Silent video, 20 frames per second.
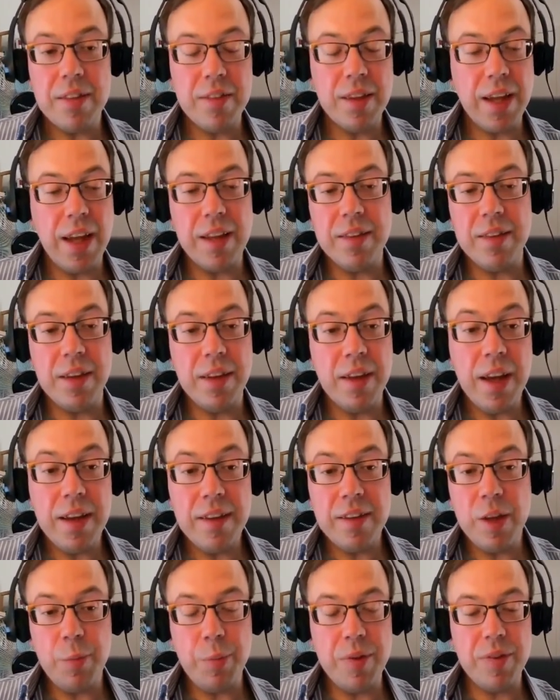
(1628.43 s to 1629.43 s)
to get to
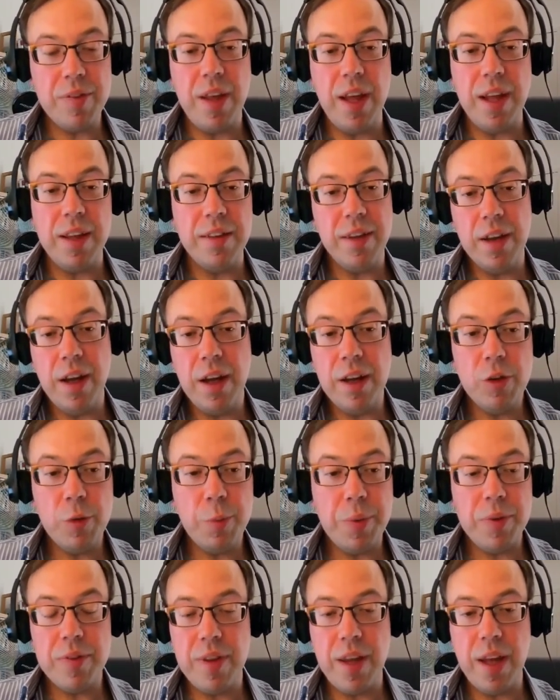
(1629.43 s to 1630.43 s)
90% than
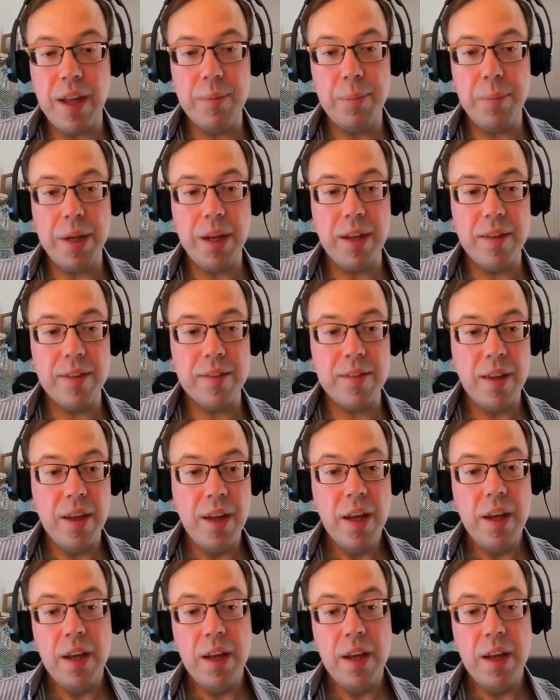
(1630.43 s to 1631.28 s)
100%, because